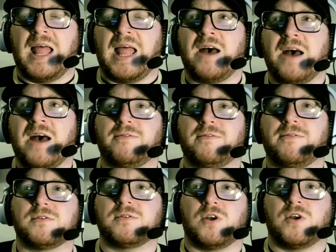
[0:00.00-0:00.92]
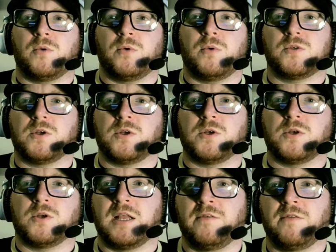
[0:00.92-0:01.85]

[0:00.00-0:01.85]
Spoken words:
So I'm going to watch that in Liverpool.